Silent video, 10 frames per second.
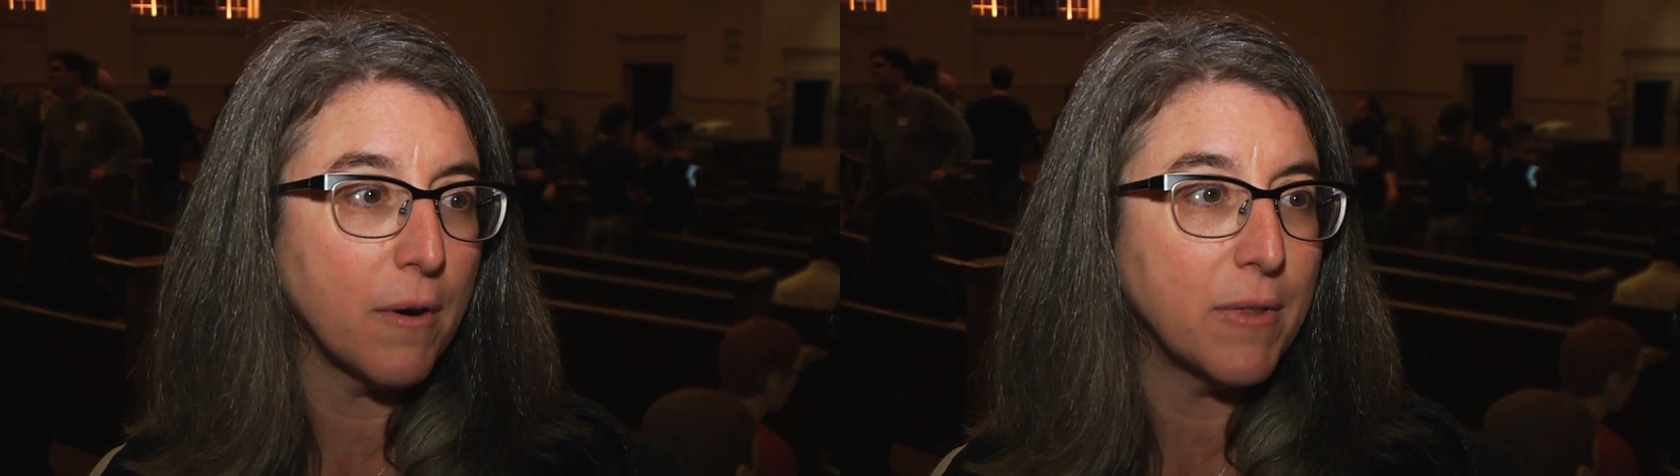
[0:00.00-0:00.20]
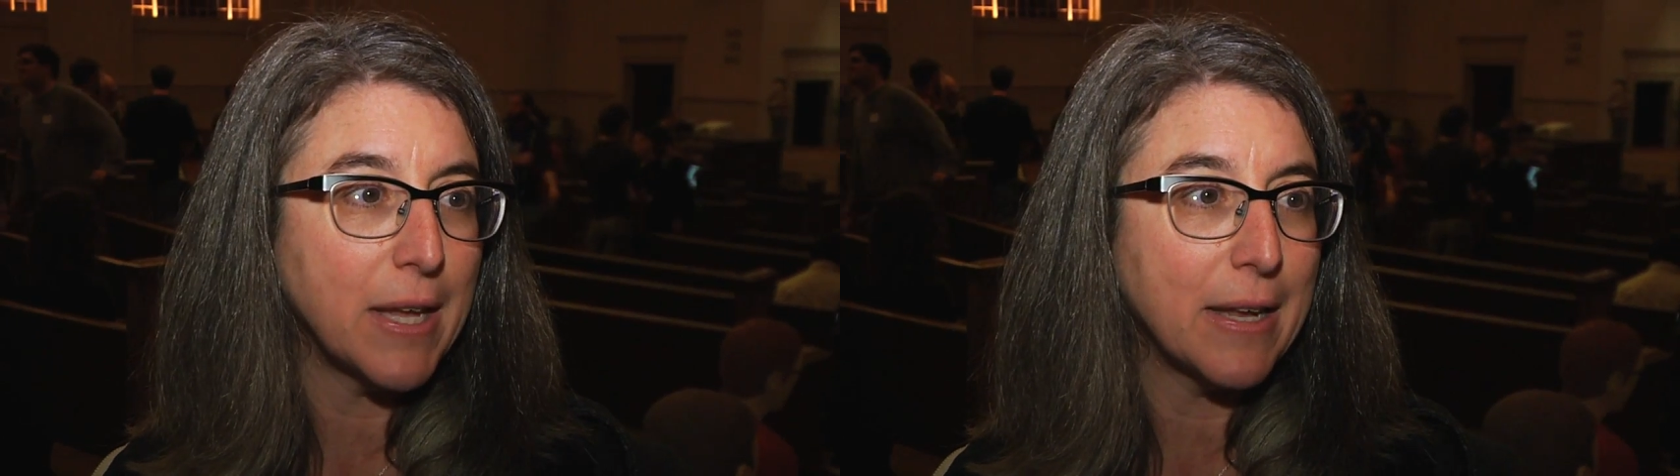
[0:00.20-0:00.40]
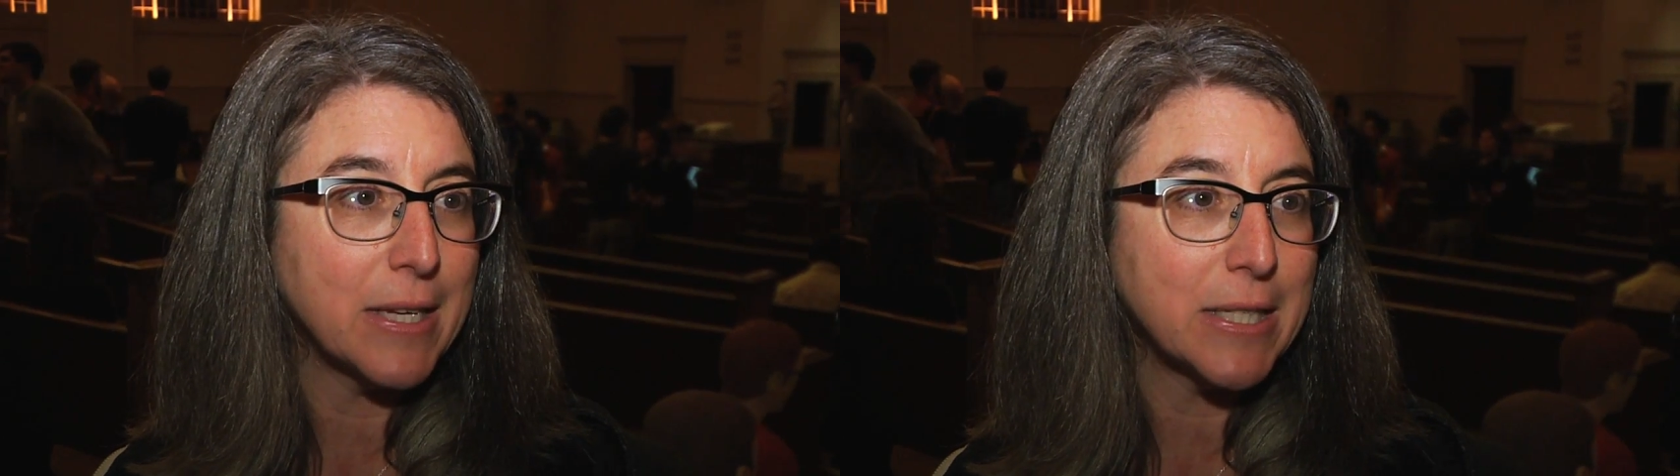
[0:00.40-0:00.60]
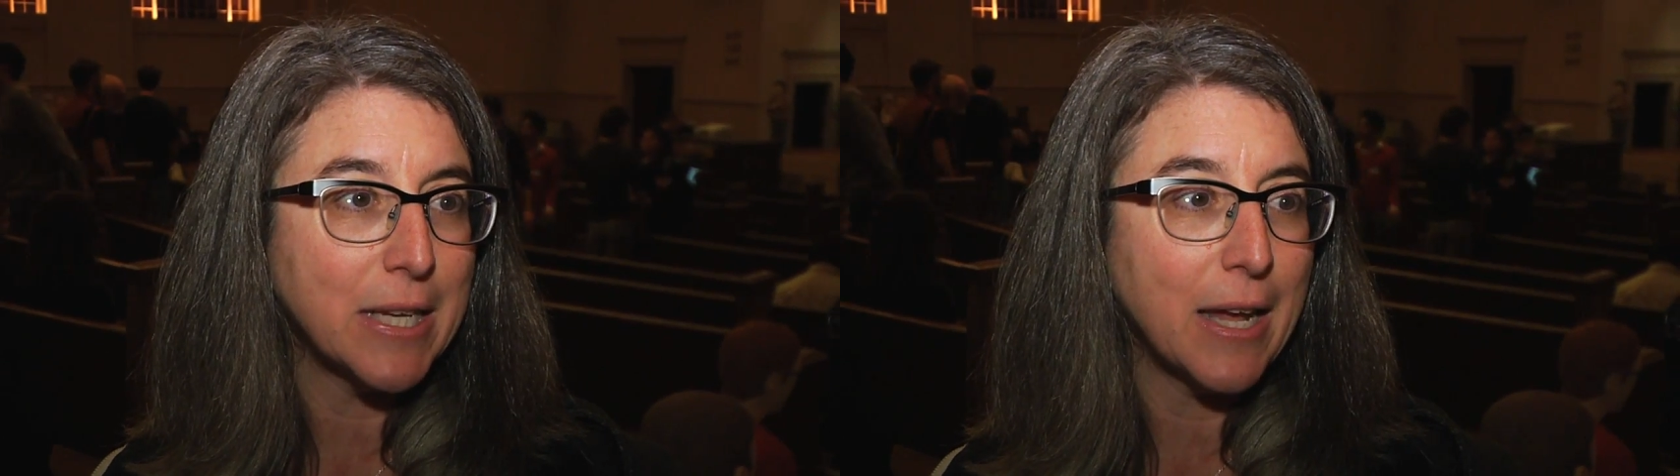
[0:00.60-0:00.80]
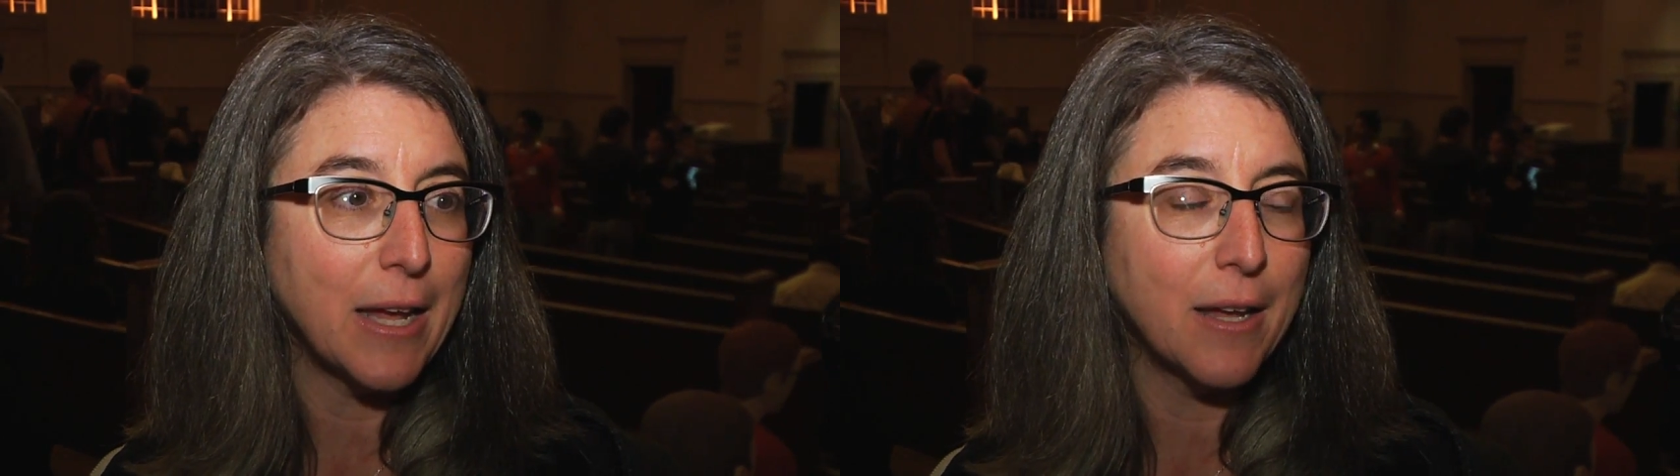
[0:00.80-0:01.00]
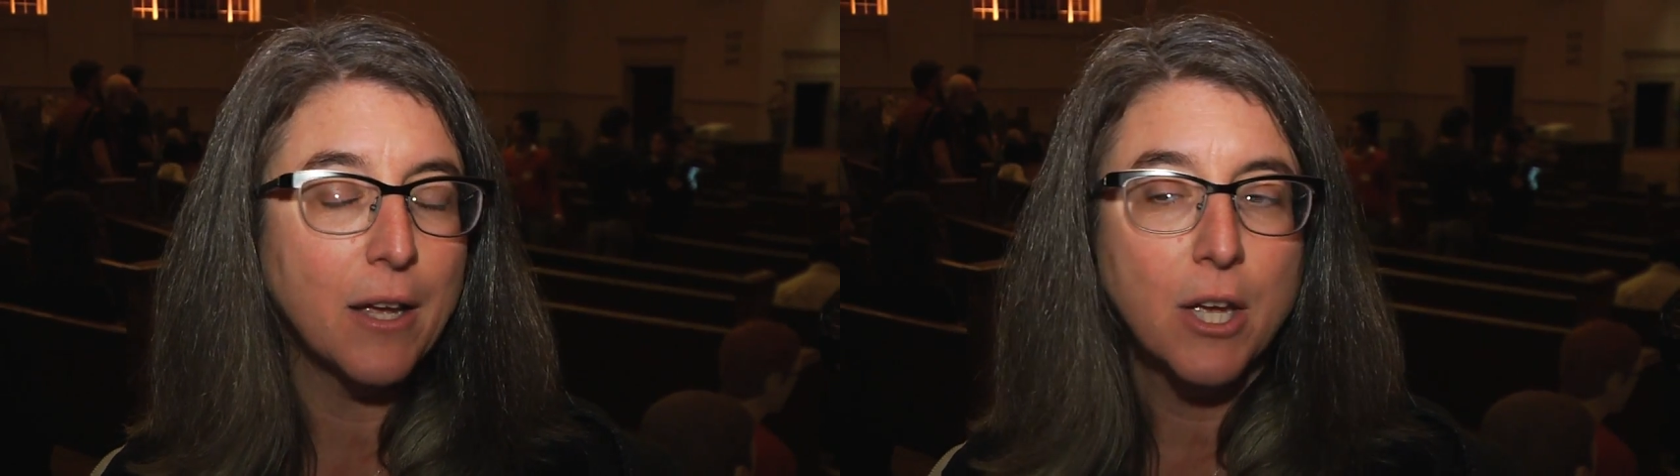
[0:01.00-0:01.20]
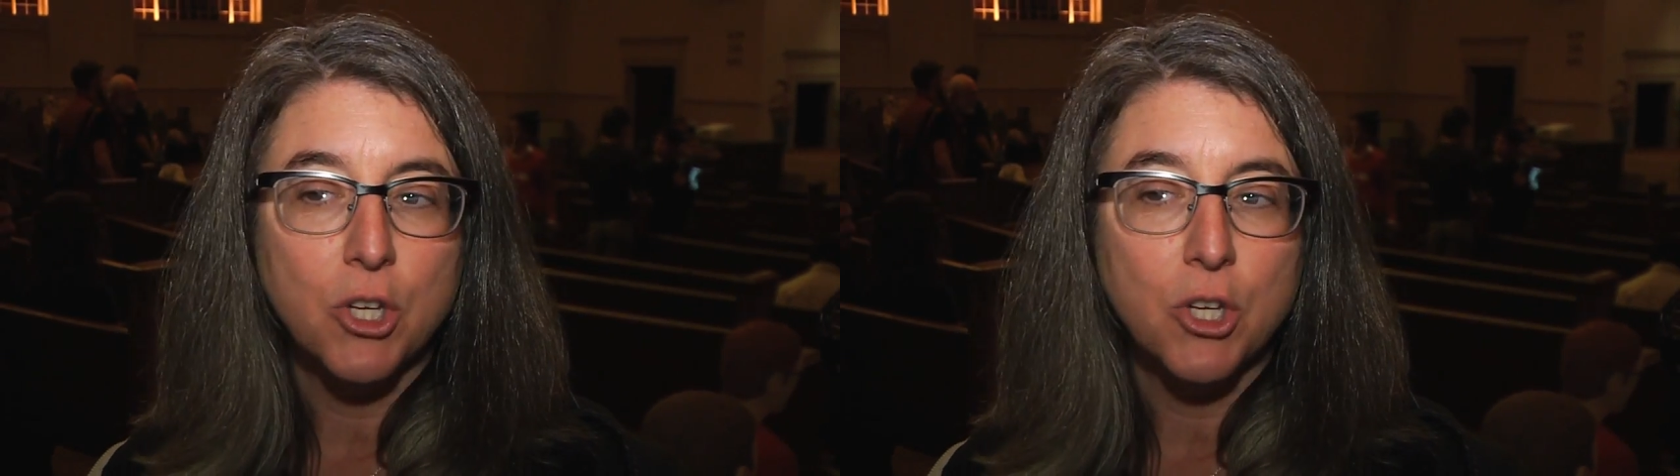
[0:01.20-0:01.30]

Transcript: of the NSA.